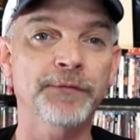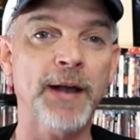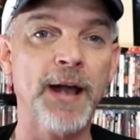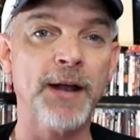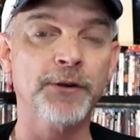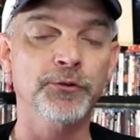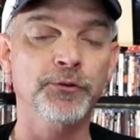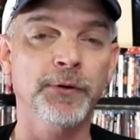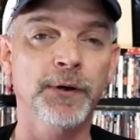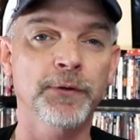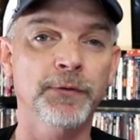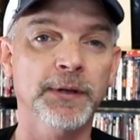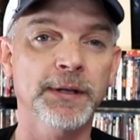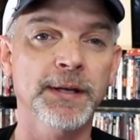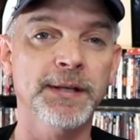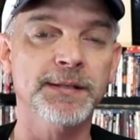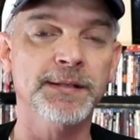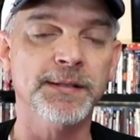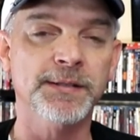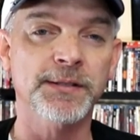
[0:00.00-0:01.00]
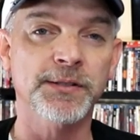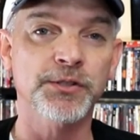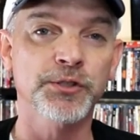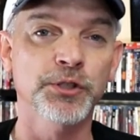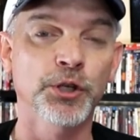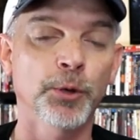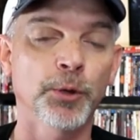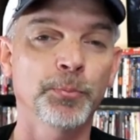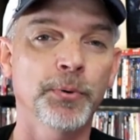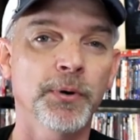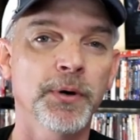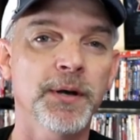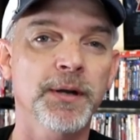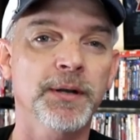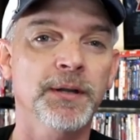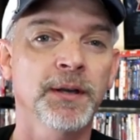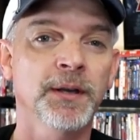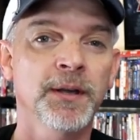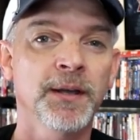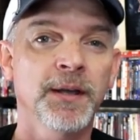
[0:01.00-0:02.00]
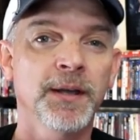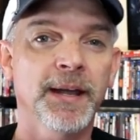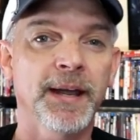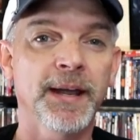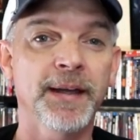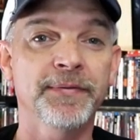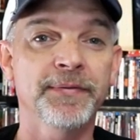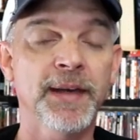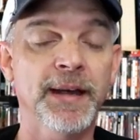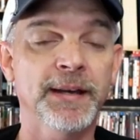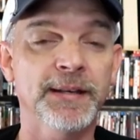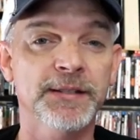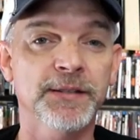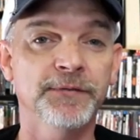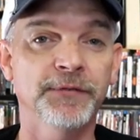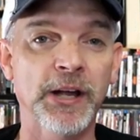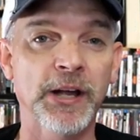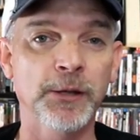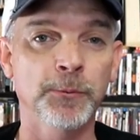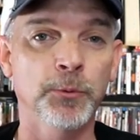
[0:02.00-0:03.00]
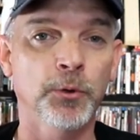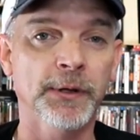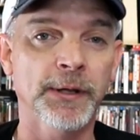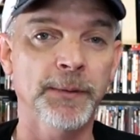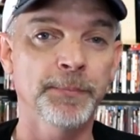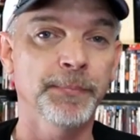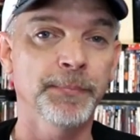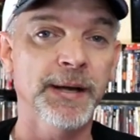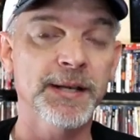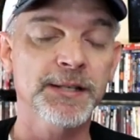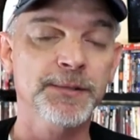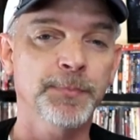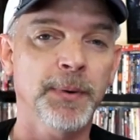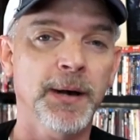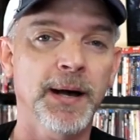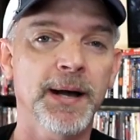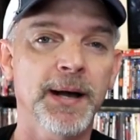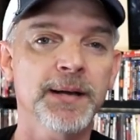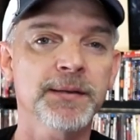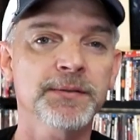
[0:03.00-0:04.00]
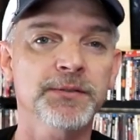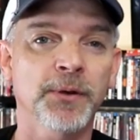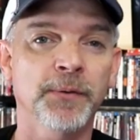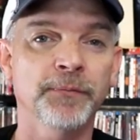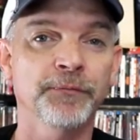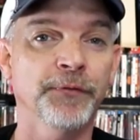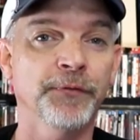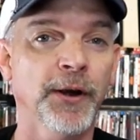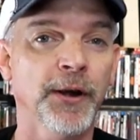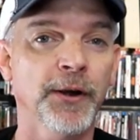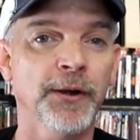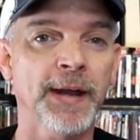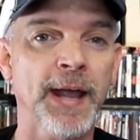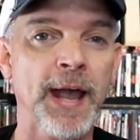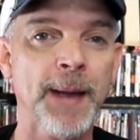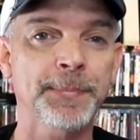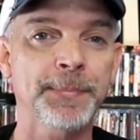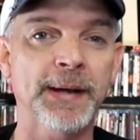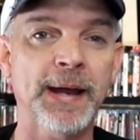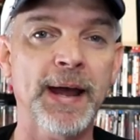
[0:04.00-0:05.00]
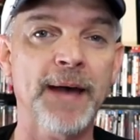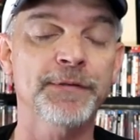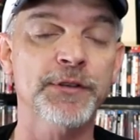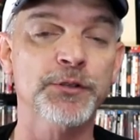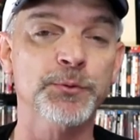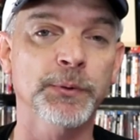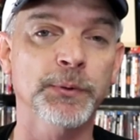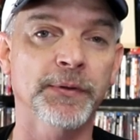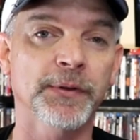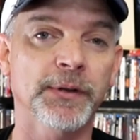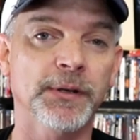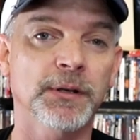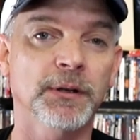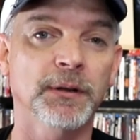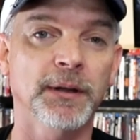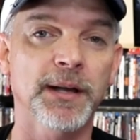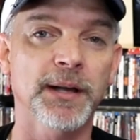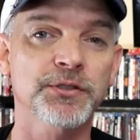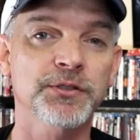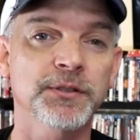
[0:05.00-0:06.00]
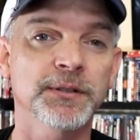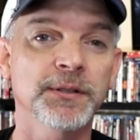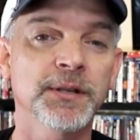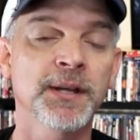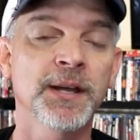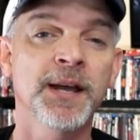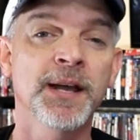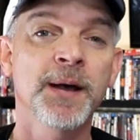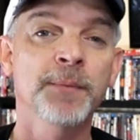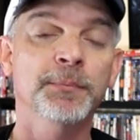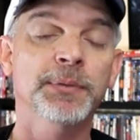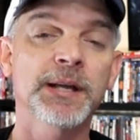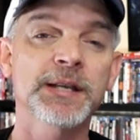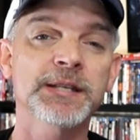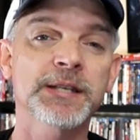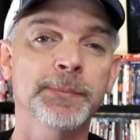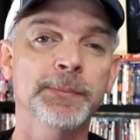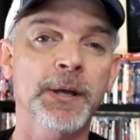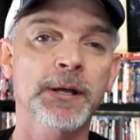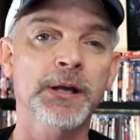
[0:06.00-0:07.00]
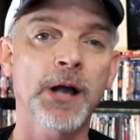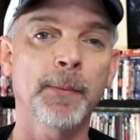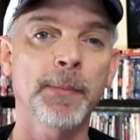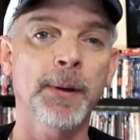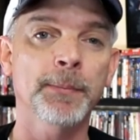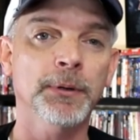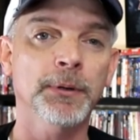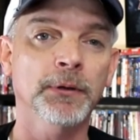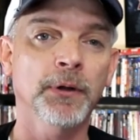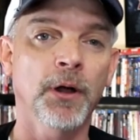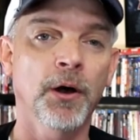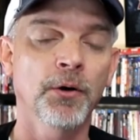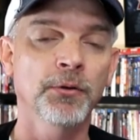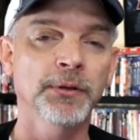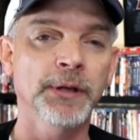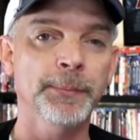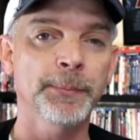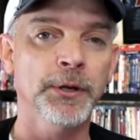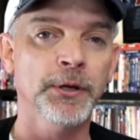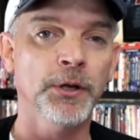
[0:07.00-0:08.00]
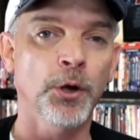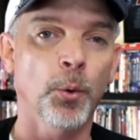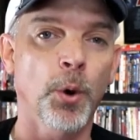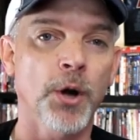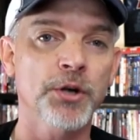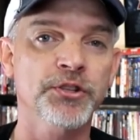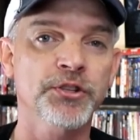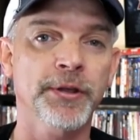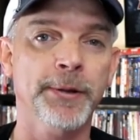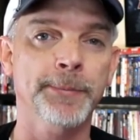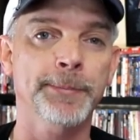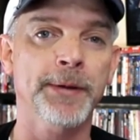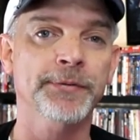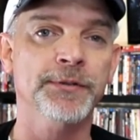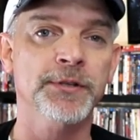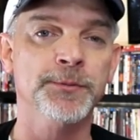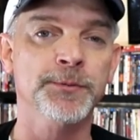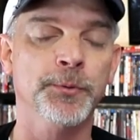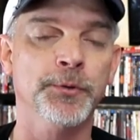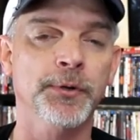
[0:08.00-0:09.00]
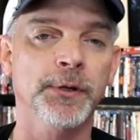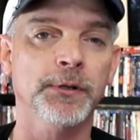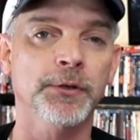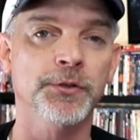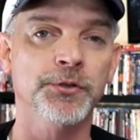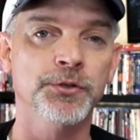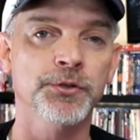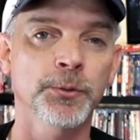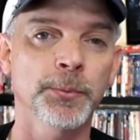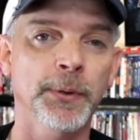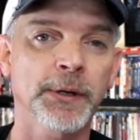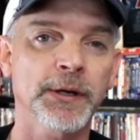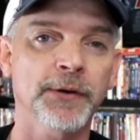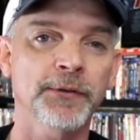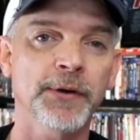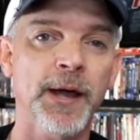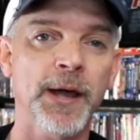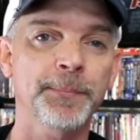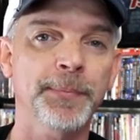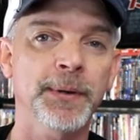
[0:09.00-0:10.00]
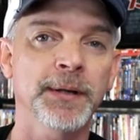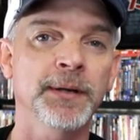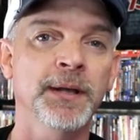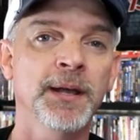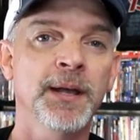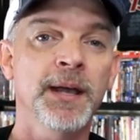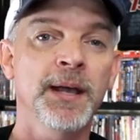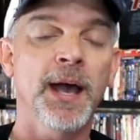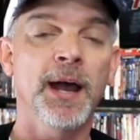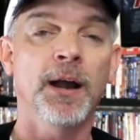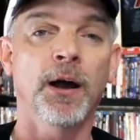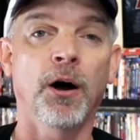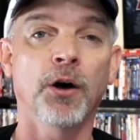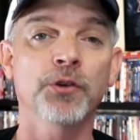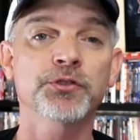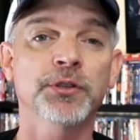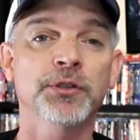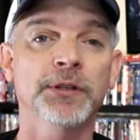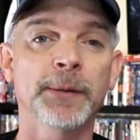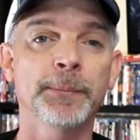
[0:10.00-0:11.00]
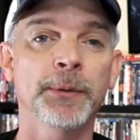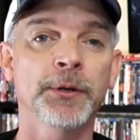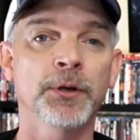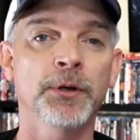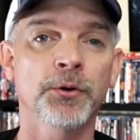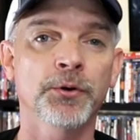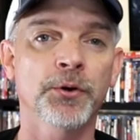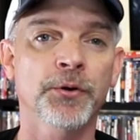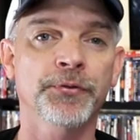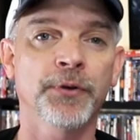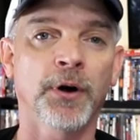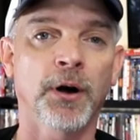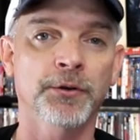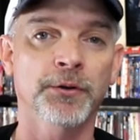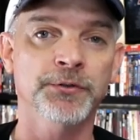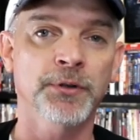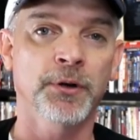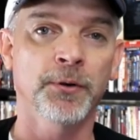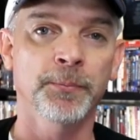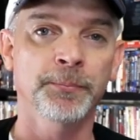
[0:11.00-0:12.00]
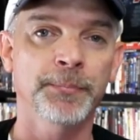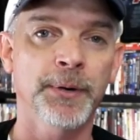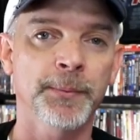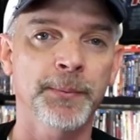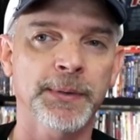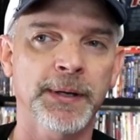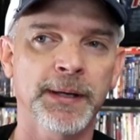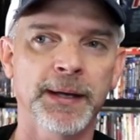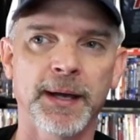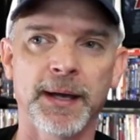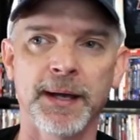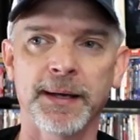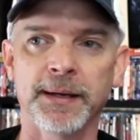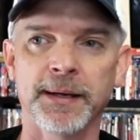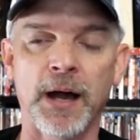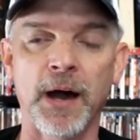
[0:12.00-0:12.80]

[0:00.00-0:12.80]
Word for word: Factory releases a steelbook and that it's available in Best Buy. So I'm very happy to have this one in the collection. Please leave me a comment below. Let me know what you think about this particular steelbook unwrapping. And also let me know your thoughts on Pumpkinhead.